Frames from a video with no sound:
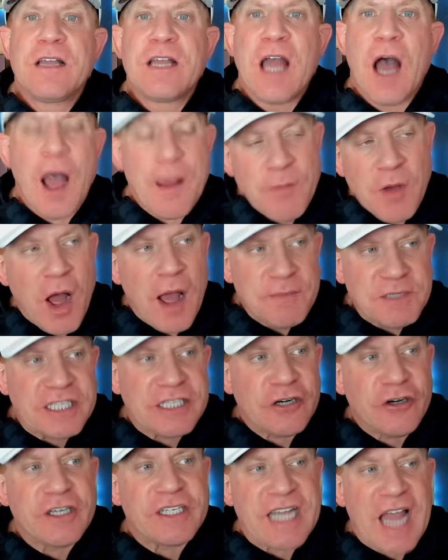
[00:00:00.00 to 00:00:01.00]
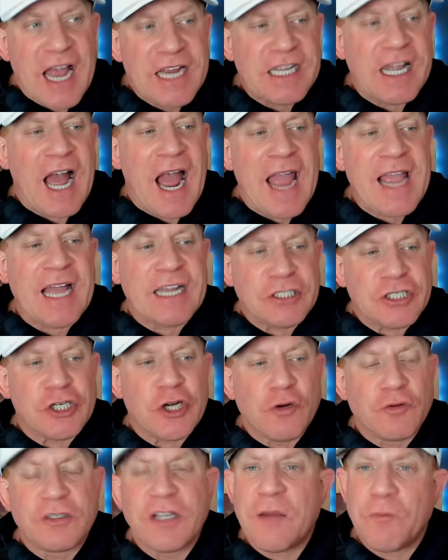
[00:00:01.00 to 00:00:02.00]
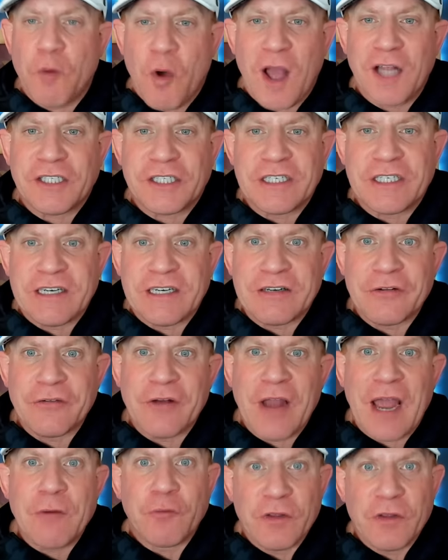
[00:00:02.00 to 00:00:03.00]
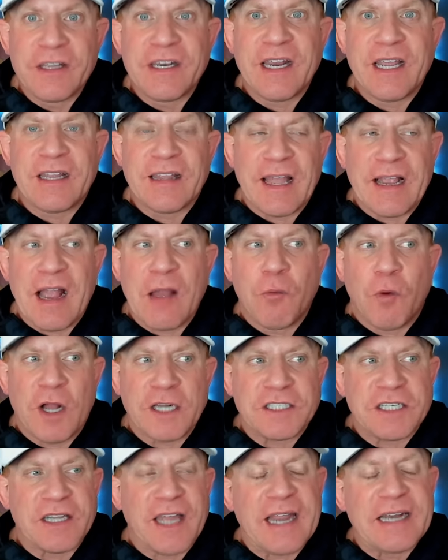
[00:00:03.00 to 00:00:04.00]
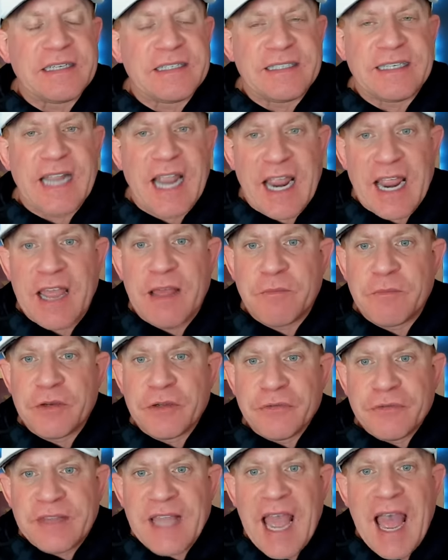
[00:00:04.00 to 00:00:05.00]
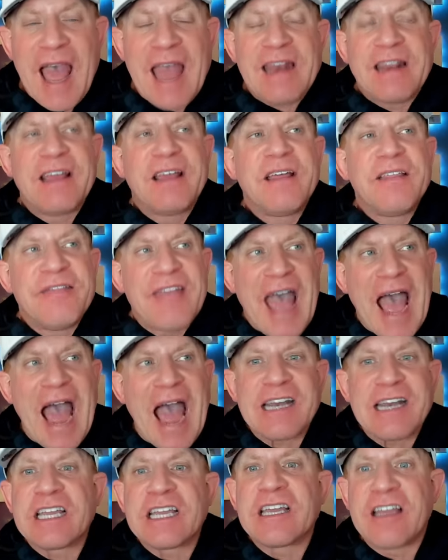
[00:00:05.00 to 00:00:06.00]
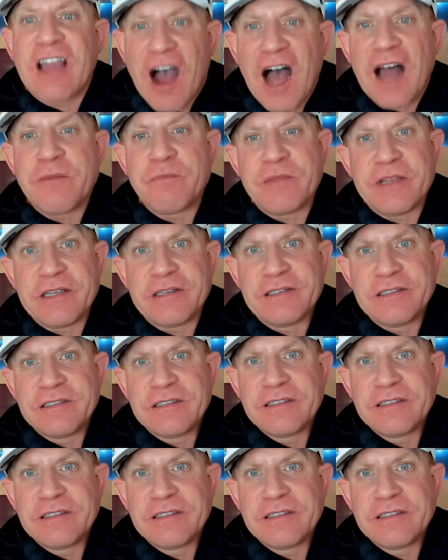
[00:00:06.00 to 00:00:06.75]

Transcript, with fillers: I'm I'm seriously, I I got choked up watching it, dude. I really did. Like, I watched it, like, damn, dude, that that got me.